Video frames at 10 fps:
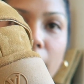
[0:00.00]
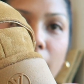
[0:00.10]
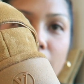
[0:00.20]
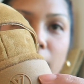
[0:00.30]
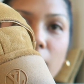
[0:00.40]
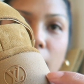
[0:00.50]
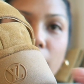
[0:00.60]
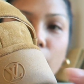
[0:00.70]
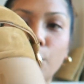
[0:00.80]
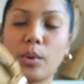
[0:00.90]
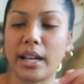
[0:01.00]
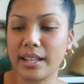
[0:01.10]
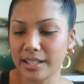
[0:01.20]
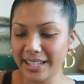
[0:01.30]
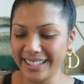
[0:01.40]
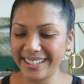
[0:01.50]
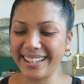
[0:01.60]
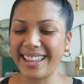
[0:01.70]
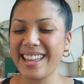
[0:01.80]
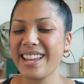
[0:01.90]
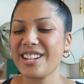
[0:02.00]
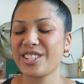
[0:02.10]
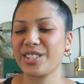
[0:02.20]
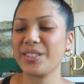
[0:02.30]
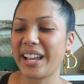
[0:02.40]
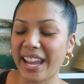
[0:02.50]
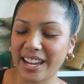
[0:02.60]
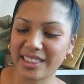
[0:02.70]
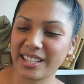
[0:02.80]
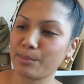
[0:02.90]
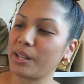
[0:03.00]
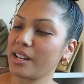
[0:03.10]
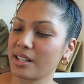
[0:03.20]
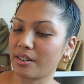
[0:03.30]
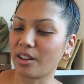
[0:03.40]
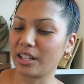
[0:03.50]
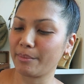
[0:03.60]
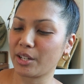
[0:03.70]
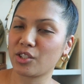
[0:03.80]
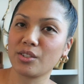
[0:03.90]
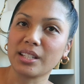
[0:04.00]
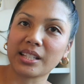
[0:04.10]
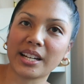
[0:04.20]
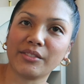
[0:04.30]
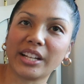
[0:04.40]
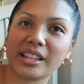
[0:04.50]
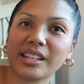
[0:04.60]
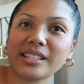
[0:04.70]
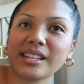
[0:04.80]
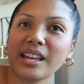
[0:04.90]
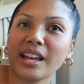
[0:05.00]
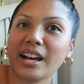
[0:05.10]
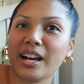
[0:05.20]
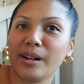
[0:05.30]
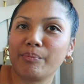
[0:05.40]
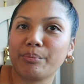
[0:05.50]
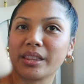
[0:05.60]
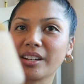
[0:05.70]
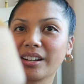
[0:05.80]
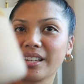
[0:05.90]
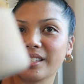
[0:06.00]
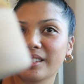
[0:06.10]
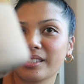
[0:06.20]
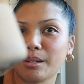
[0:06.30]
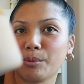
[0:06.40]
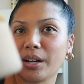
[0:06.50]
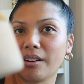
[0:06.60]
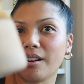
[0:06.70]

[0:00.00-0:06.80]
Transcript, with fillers: and on the right shoe, I hate this because on all of my shoes it's kind of like this. Um, but there is somewhere